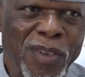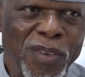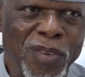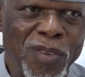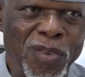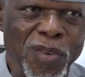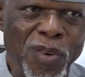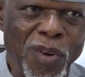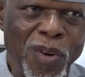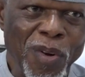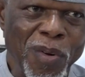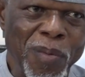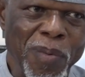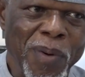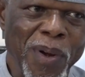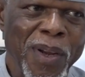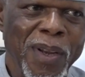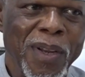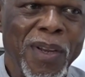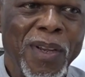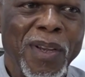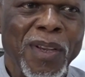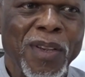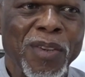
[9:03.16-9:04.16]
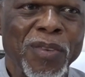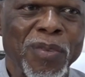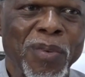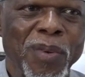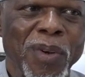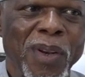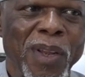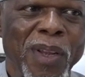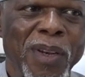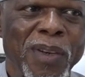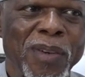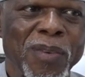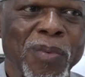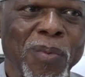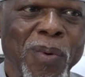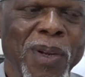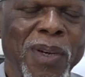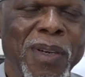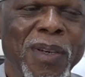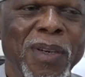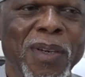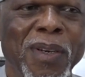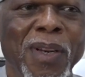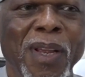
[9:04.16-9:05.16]
need to cover, so that
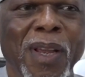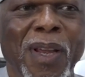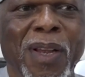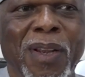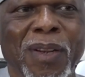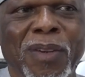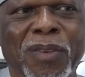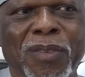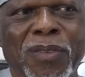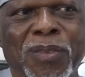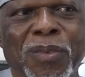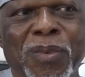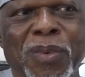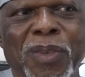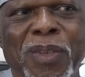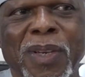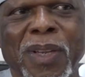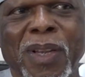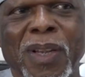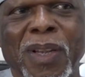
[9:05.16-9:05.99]
when they are doing